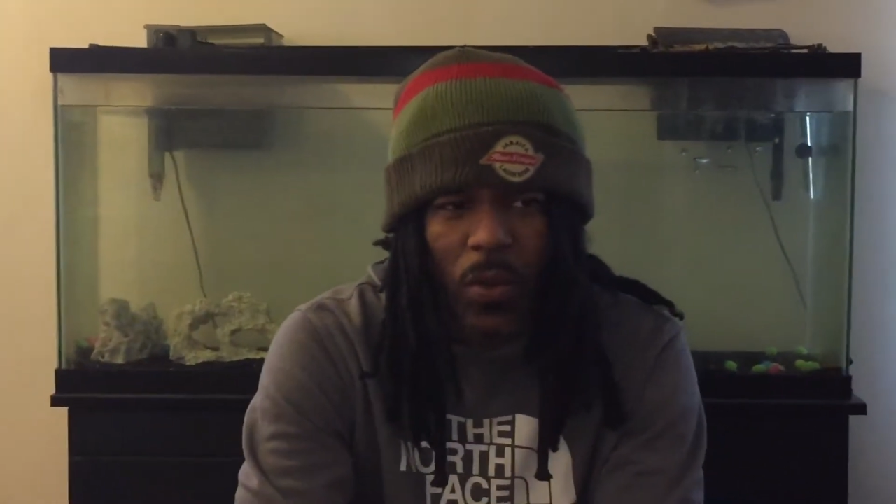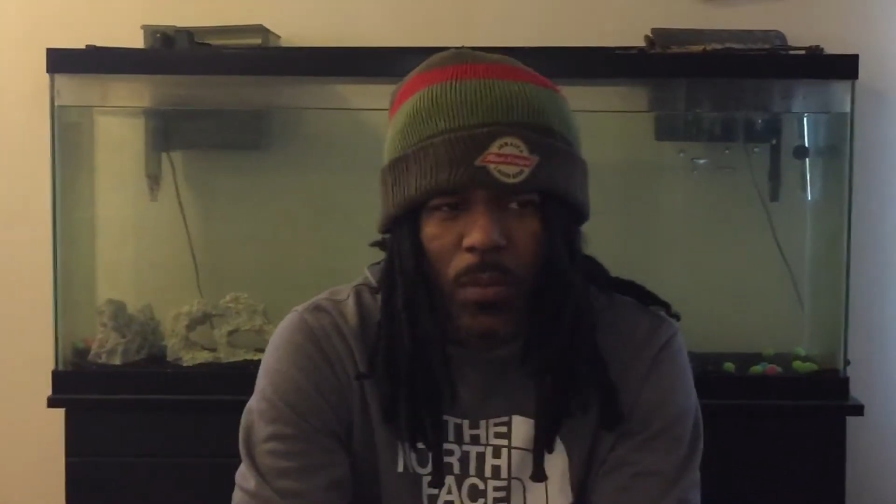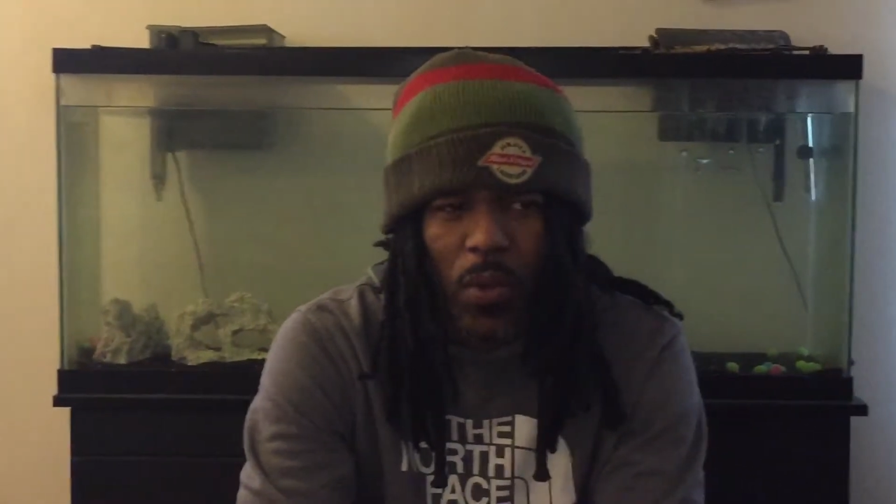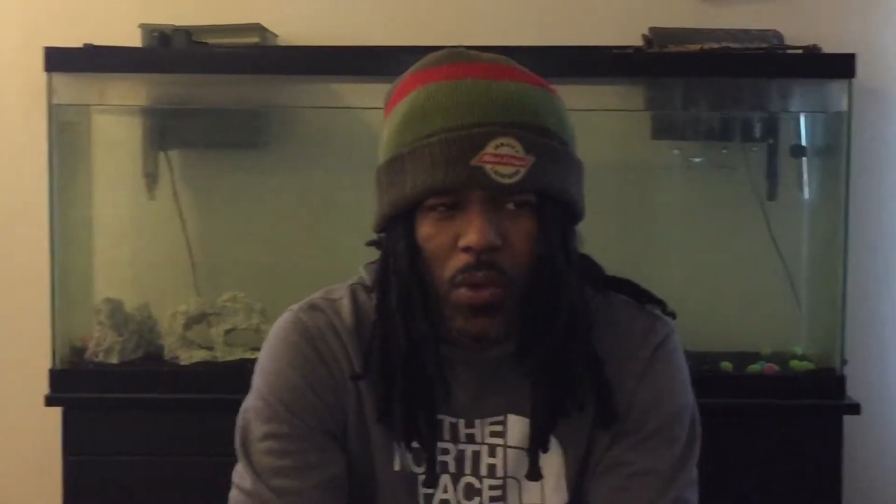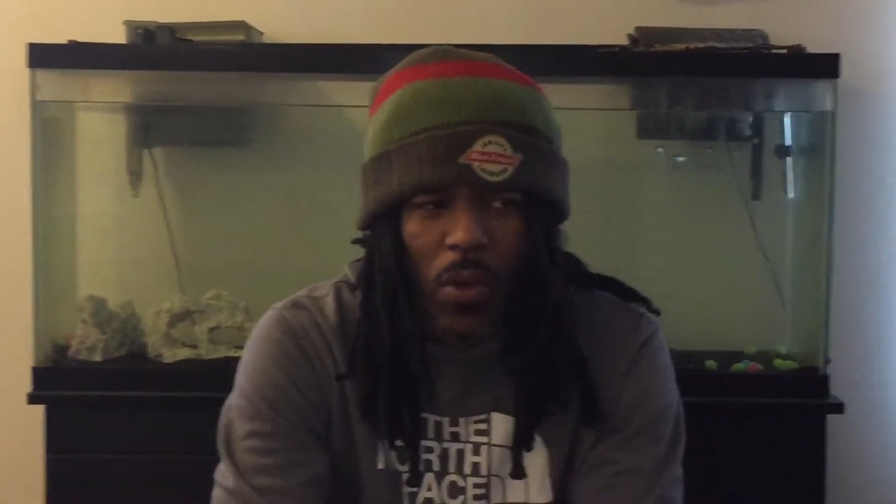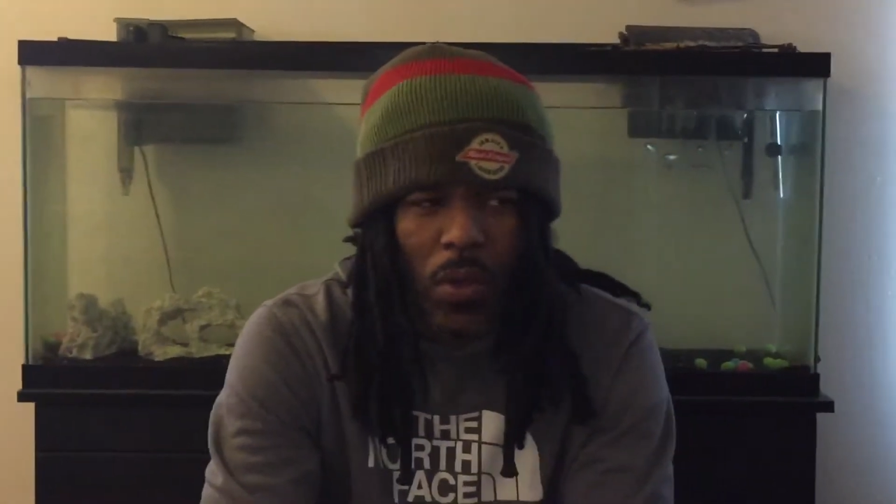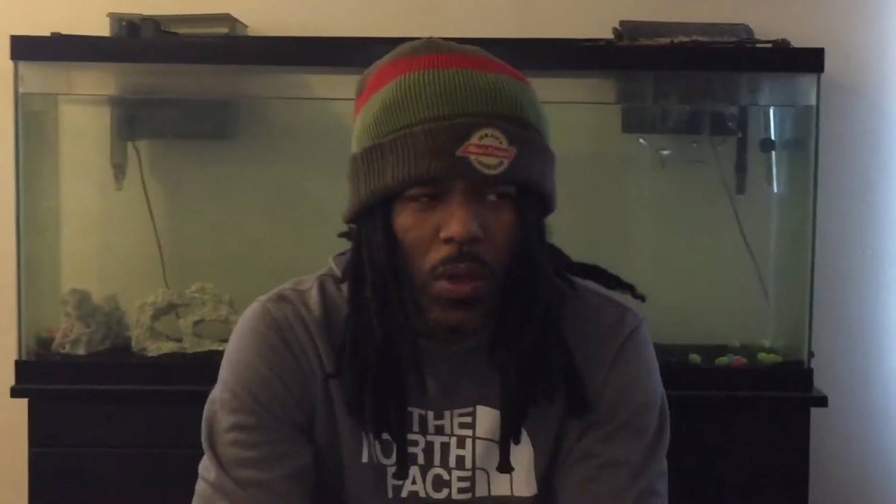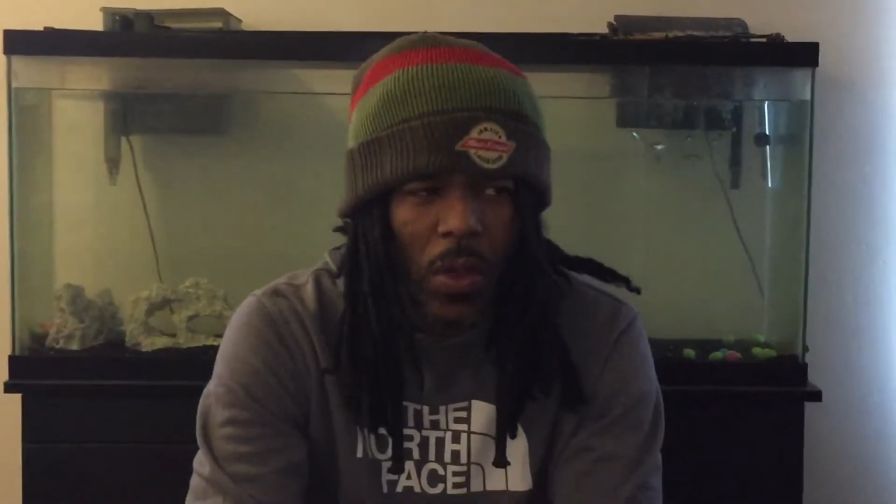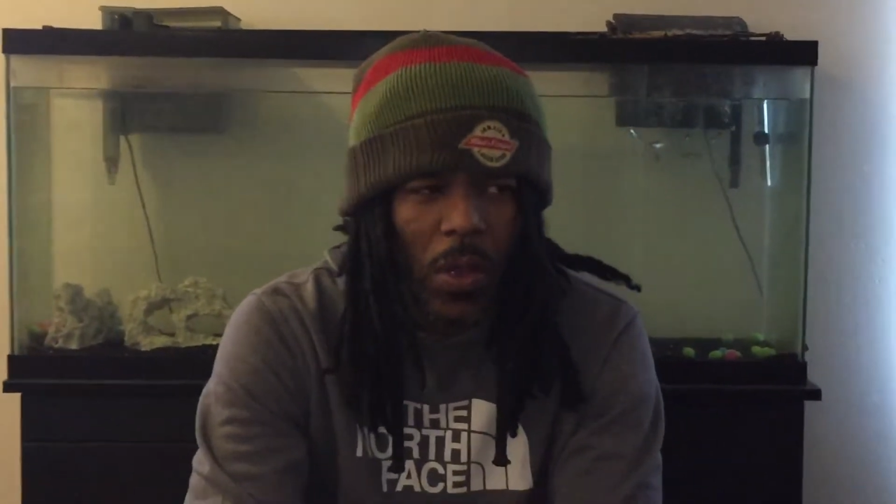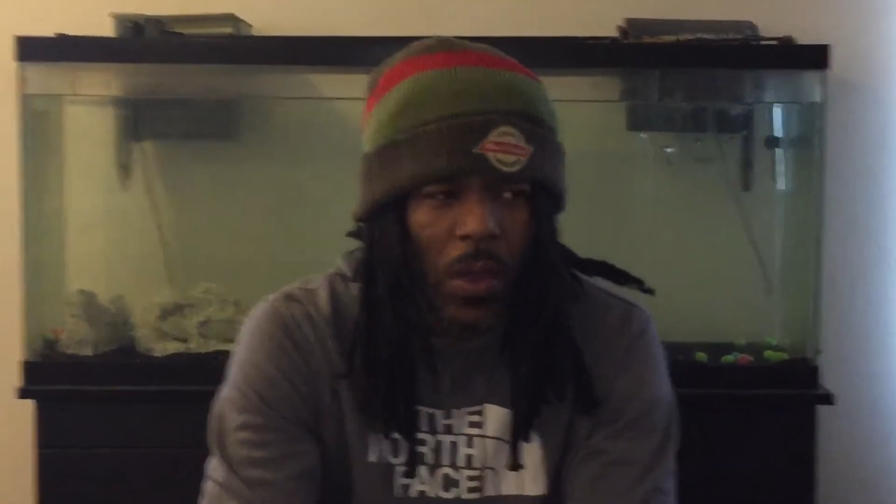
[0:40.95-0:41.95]
in the mall.
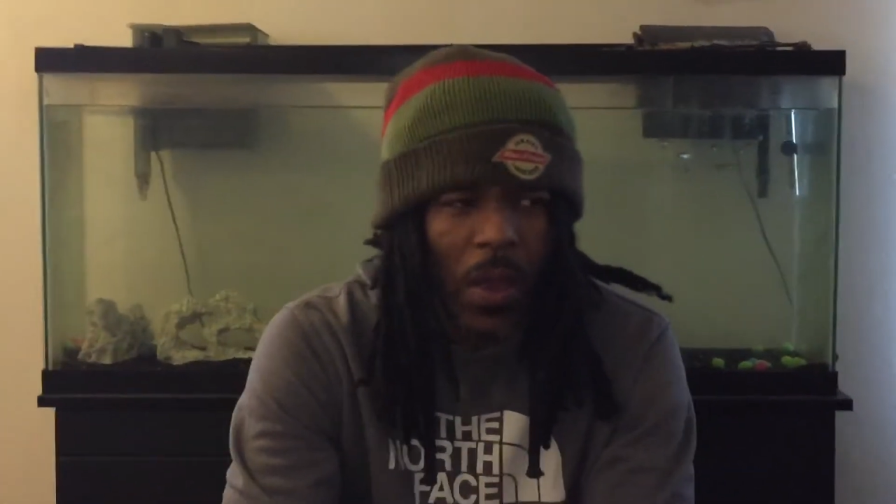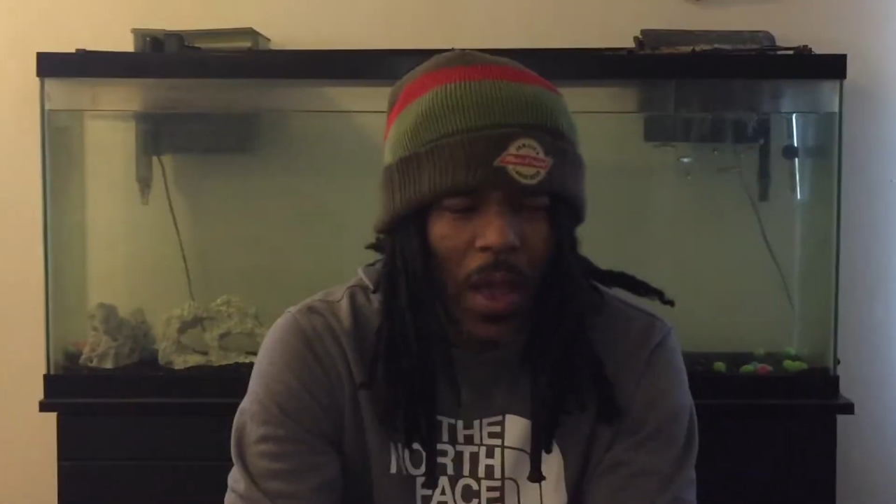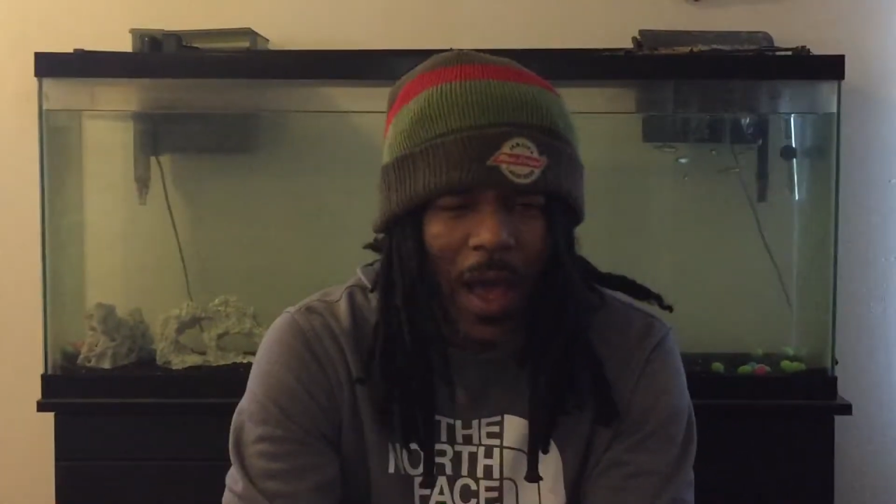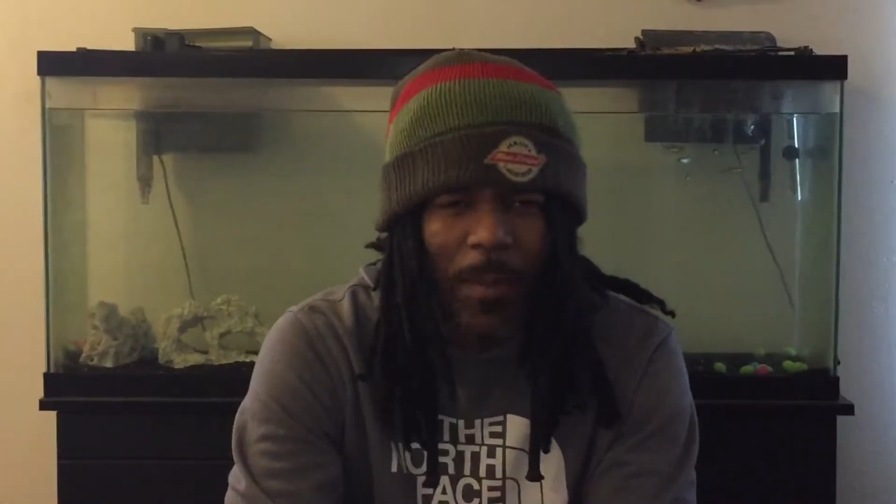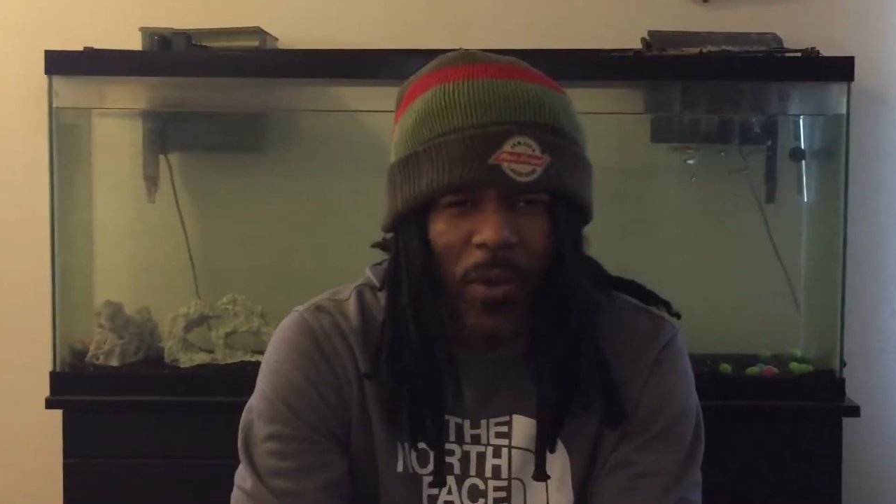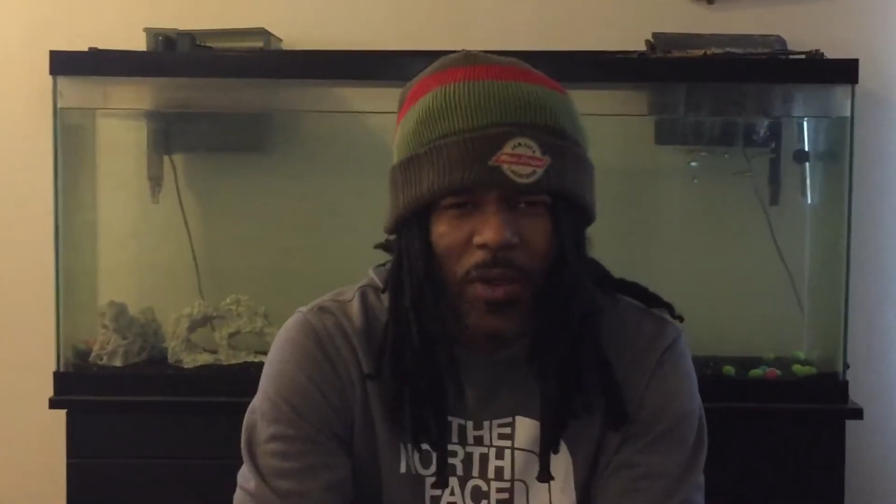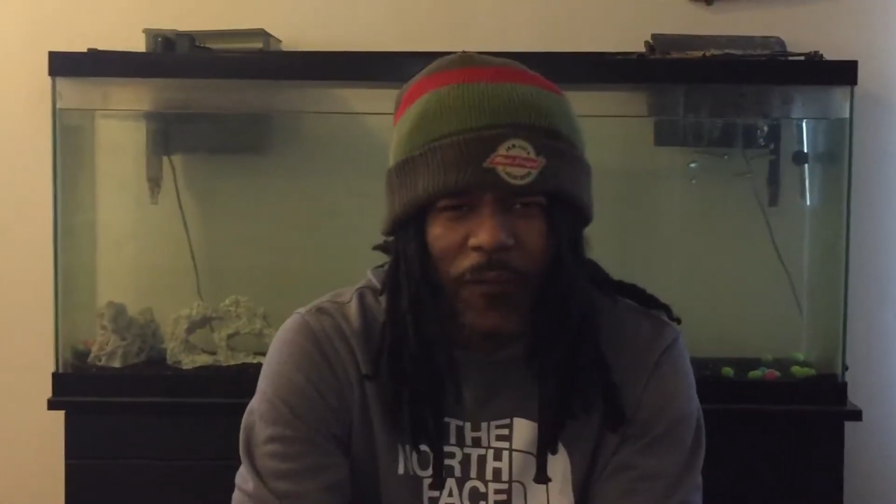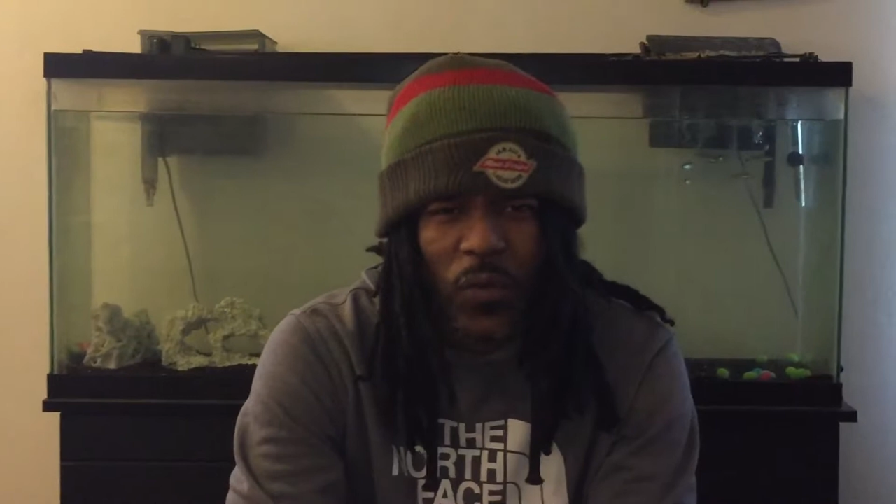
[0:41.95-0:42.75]
I bought a